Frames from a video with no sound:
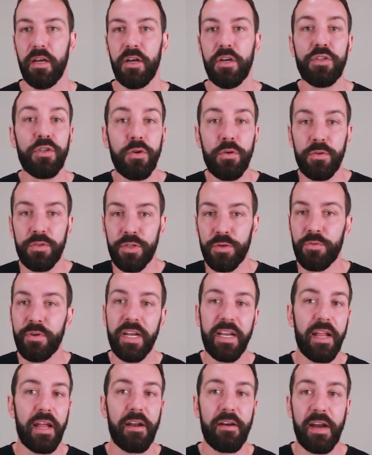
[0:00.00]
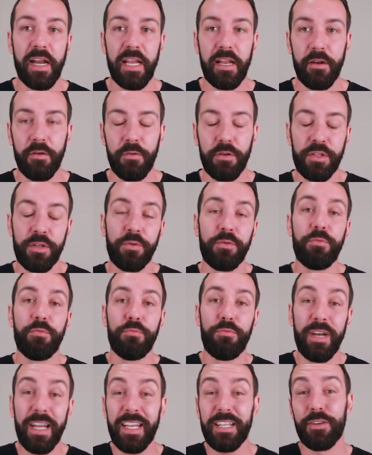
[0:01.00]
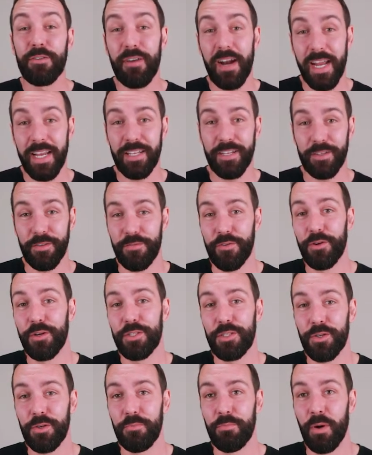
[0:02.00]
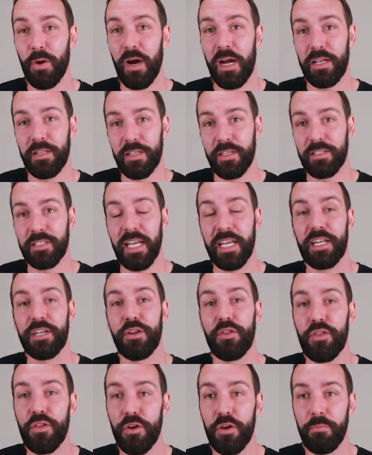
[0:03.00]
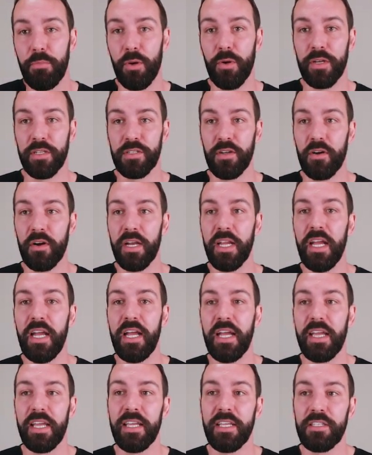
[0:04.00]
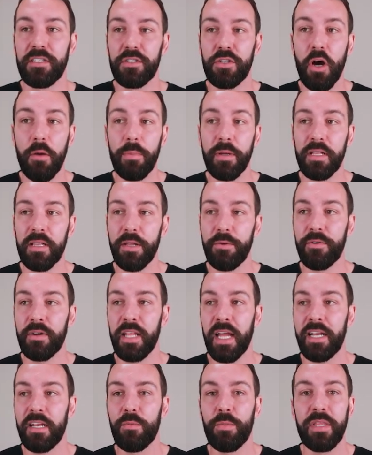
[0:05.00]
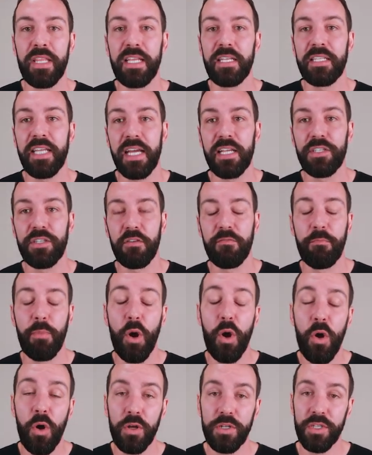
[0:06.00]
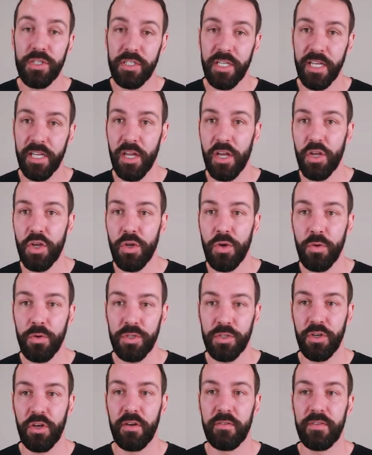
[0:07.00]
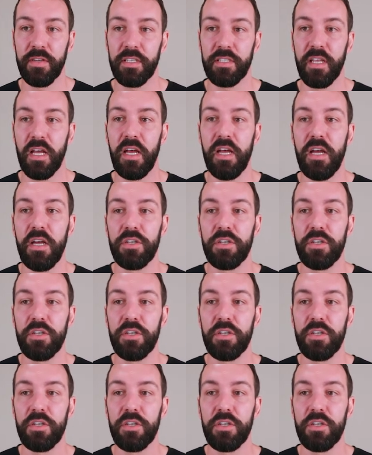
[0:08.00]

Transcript: So to reiterate the first two, the second and third point, is topically related with the intent of purchasing your service.